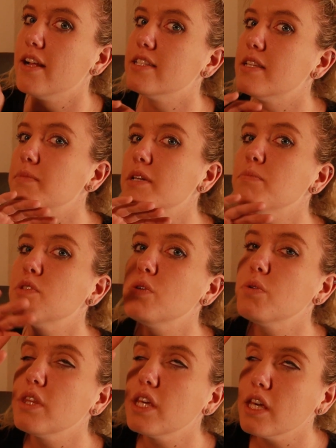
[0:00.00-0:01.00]
and sometimes
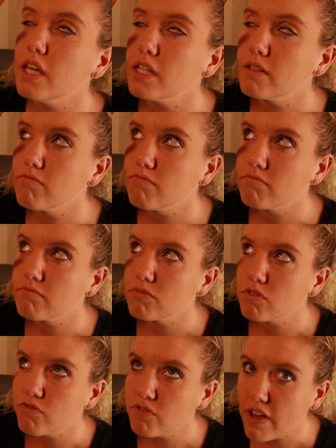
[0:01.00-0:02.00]
you only get
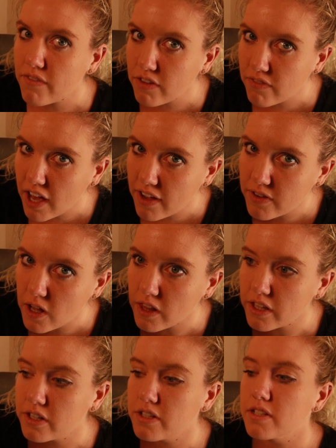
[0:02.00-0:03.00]

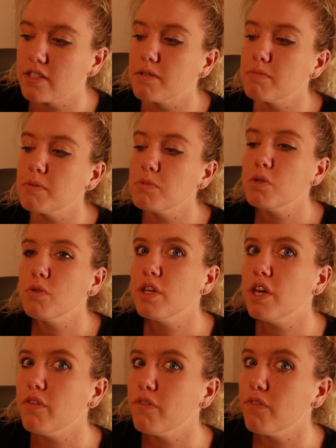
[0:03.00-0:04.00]
$75, and sometimes you
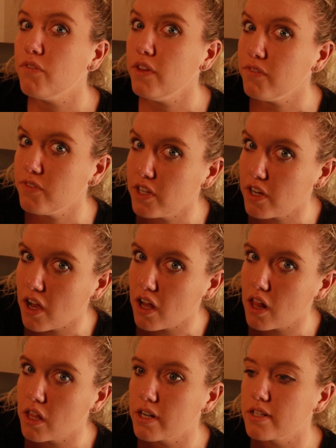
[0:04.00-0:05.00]
only get
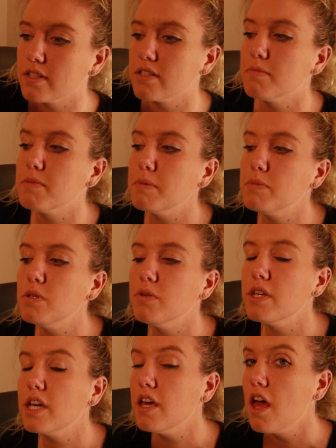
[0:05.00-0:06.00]
$50, and sometimes you
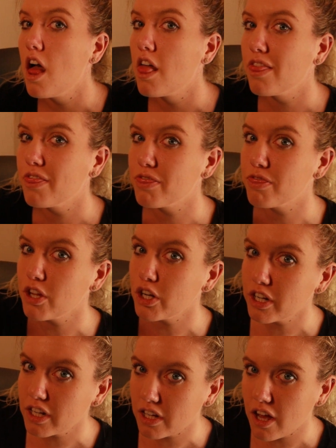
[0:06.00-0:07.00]
only get
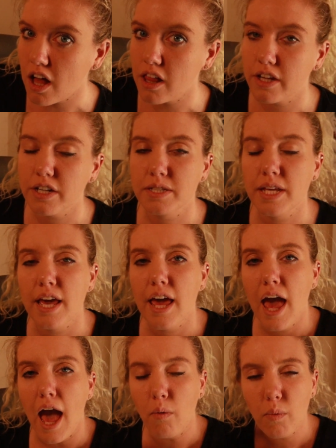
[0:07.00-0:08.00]
$30.
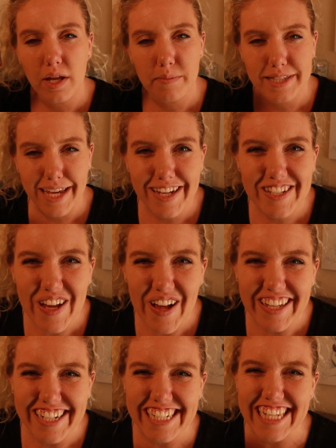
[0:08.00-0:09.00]
And when I'm saying
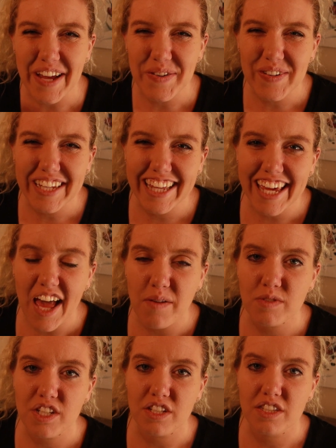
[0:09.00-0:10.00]
dollars, I really
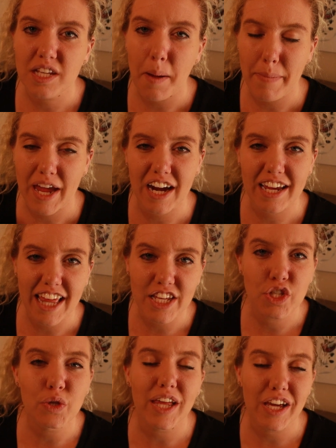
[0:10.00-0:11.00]
am just comparing
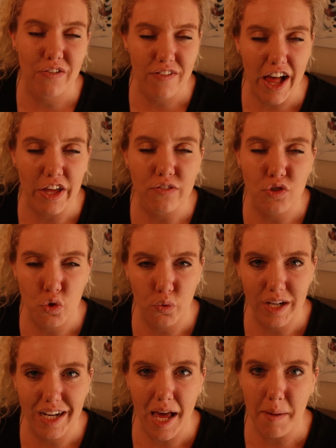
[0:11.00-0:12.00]
that to like a value of
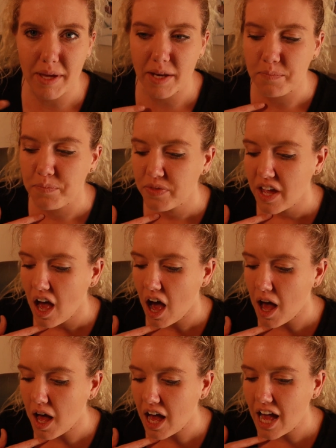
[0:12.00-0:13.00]
treat. I mean,
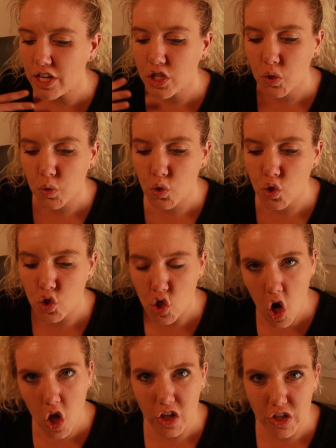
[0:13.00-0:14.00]
I use
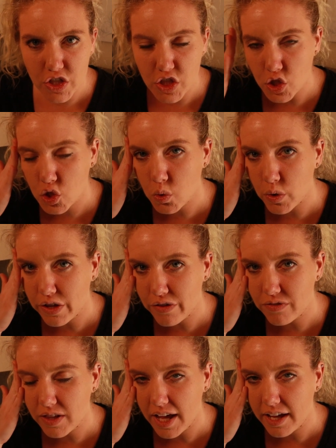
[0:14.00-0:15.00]
dollars as sort
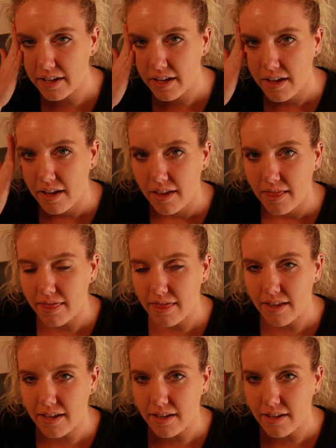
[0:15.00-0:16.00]
of like
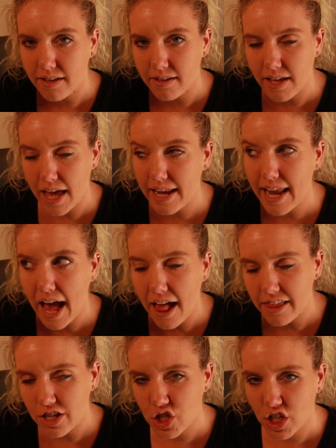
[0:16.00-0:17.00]
the
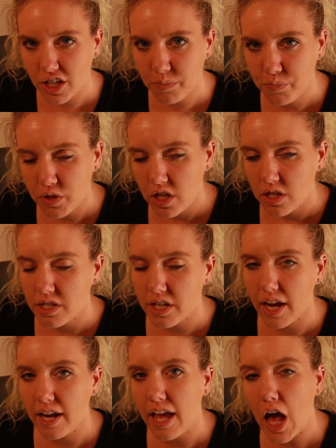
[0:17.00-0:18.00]
analogy to
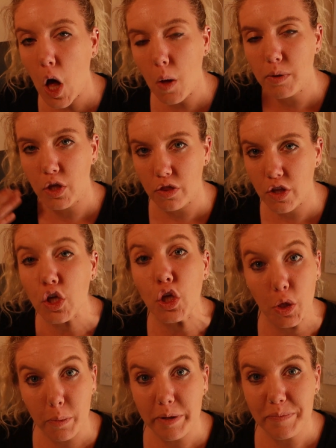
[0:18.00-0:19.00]
kind of help the
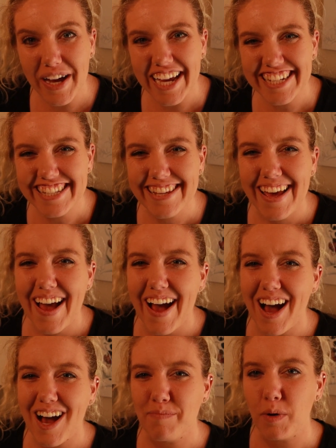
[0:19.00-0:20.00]
human mind,
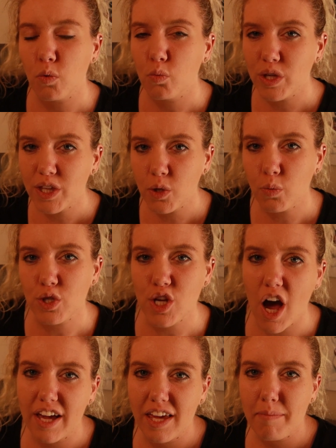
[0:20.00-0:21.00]
but really we're
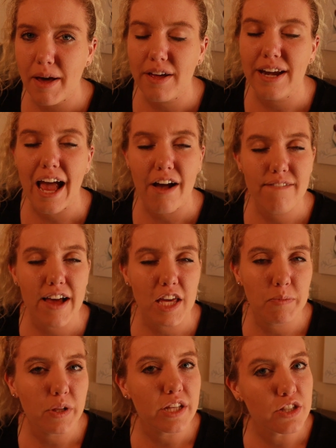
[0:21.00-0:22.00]
talking about and how
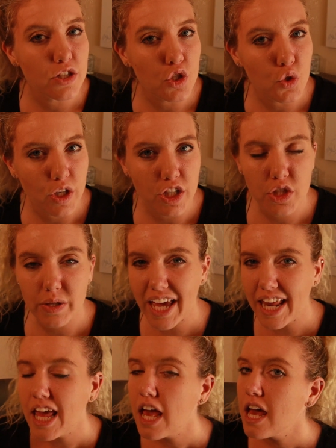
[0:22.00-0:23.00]
valuable is the treat. So
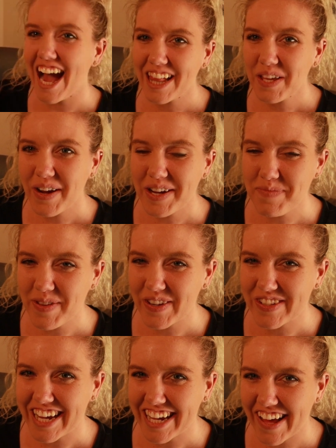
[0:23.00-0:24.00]
again, highly recommend
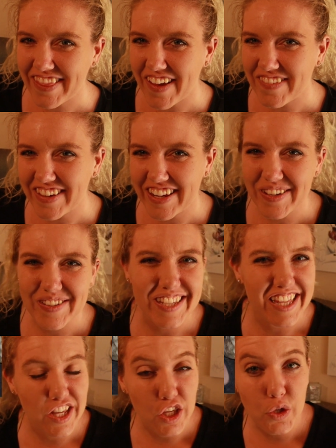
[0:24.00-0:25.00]
you check out that video
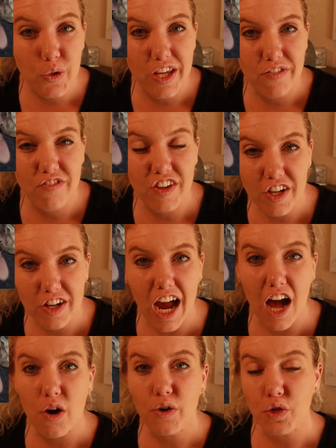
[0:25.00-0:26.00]
so that you can figure
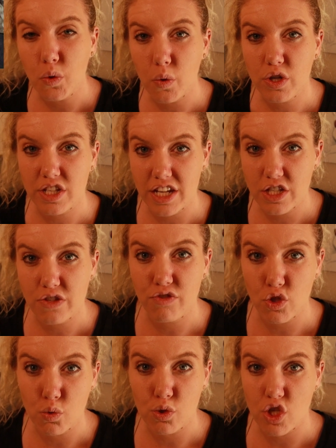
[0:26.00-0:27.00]
out your
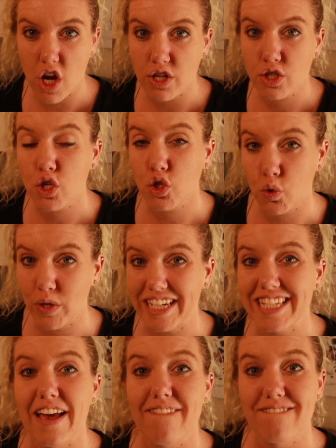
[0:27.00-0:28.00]
individual dog's treat